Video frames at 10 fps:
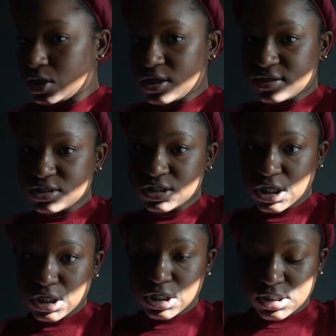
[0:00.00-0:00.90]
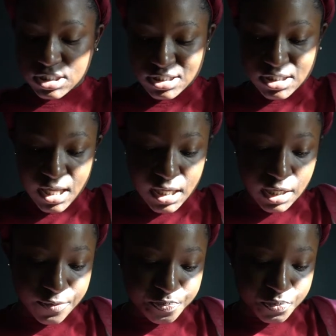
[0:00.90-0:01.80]
go downstairs. It's
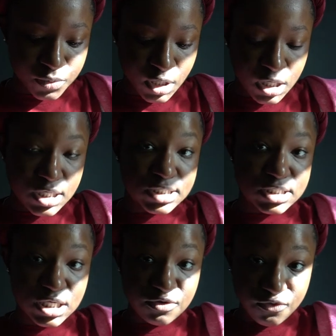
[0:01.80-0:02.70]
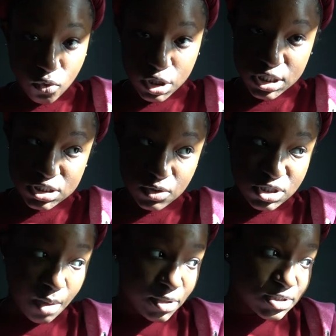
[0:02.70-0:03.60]
like 1040 so it's
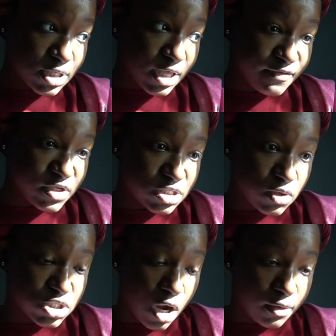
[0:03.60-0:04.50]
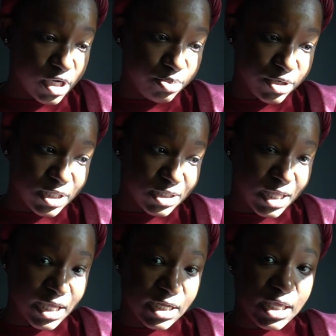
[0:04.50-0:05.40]
almost 11 so it's already pretty
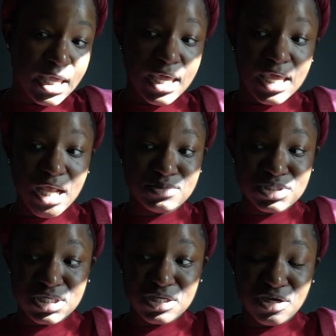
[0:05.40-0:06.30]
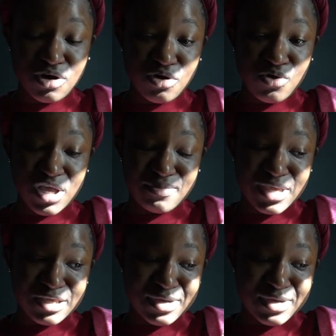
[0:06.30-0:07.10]
late and i'm just gonna go and make